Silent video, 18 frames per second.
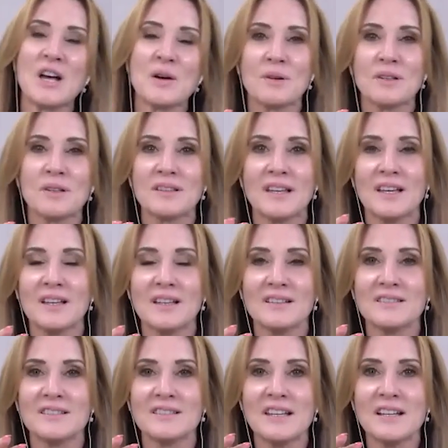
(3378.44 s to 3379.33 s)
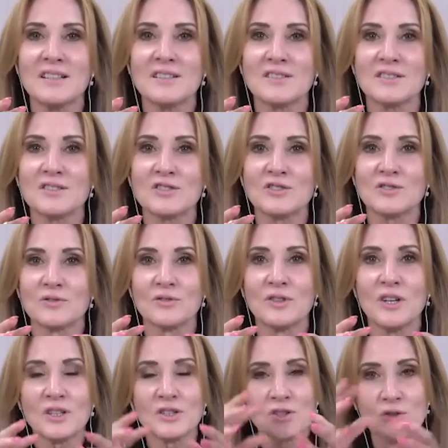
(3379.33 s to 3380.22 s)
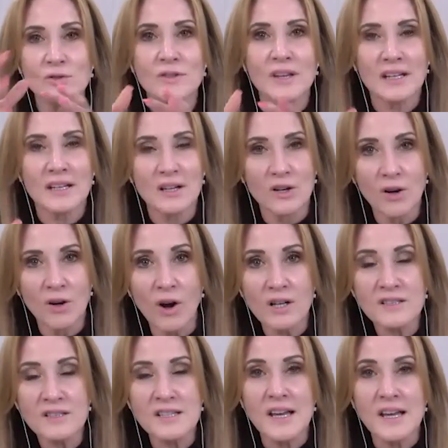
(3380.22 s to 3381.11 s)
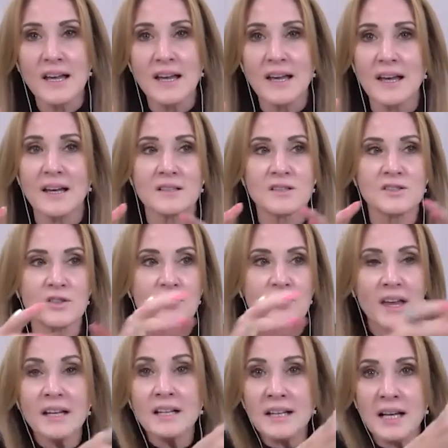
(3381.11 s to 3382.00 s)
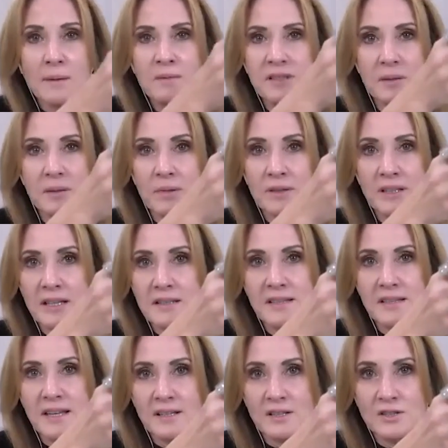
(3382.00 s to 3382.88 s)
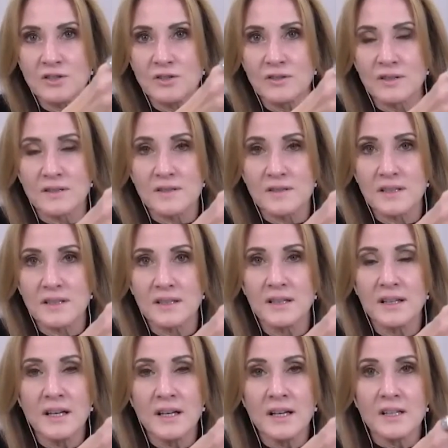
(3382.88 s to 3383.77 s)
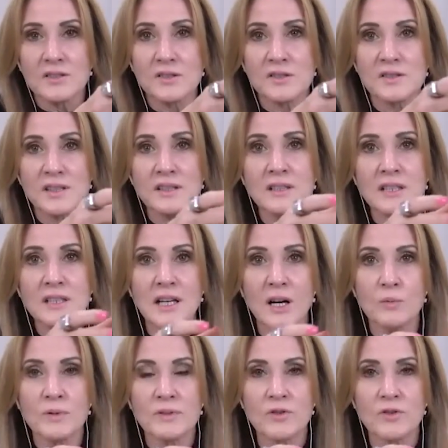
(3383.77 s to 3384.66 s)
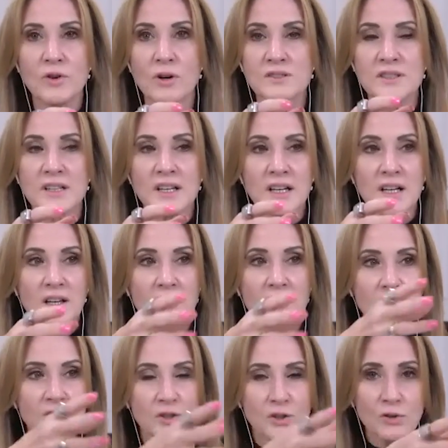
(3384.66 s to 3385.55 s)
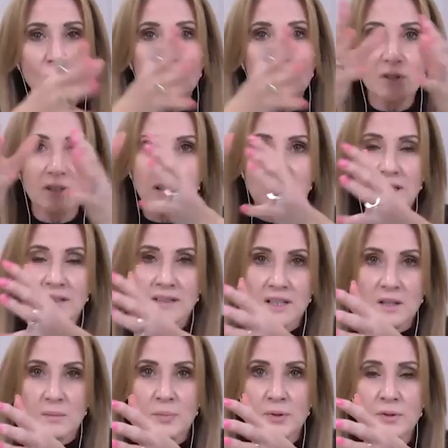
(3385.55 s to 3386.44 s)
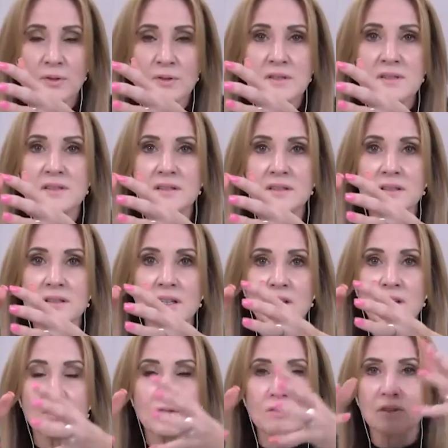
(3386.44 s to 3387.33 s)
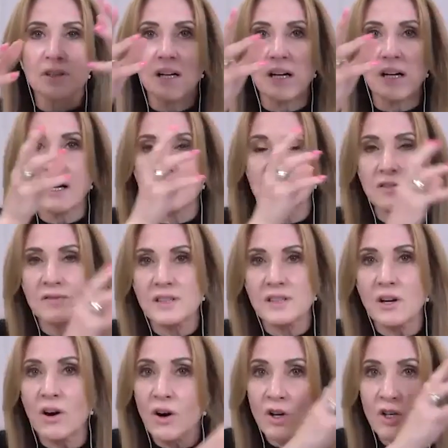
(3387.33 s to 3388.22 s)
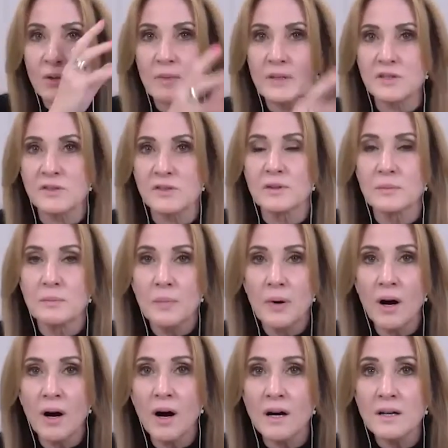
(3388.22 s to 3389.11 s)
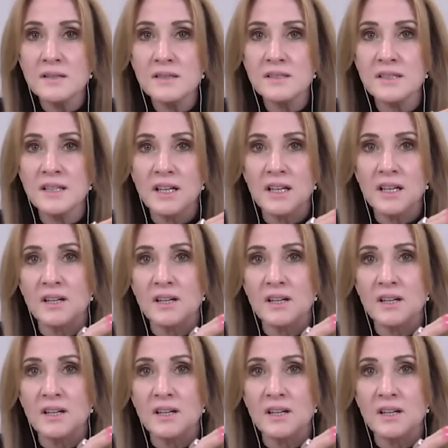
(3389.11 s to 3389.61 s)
But they tended to do that a lot. And so that comes up and gets added to this. And so suddenly now we've got you looking at that person through the eyes of the arguments of the past